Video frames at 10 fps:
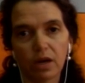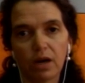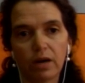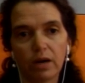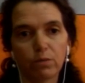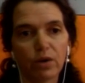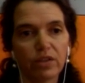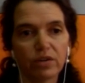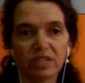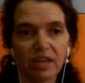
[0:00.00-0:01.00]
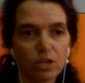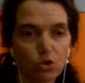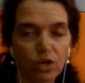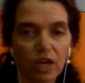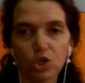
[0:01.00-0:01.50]
um, whether it's
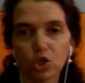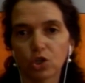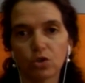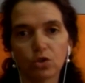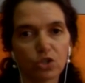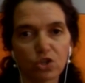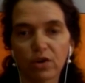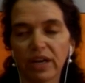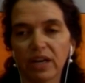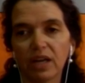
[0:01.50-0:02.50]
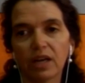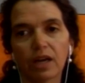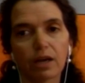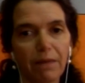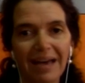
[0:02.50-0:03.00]
educational or training and
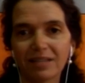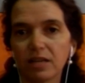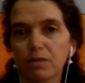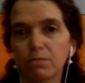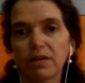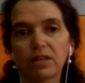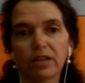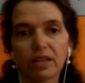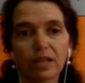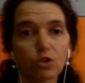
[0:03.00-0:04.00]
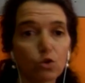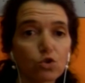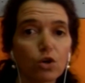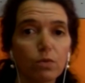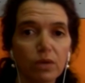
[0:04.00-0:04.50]
capacity building that those
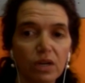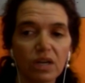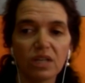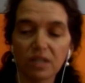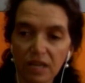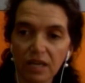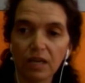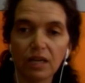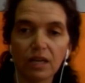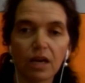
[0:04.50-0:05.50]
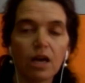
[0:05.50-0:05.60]
communities need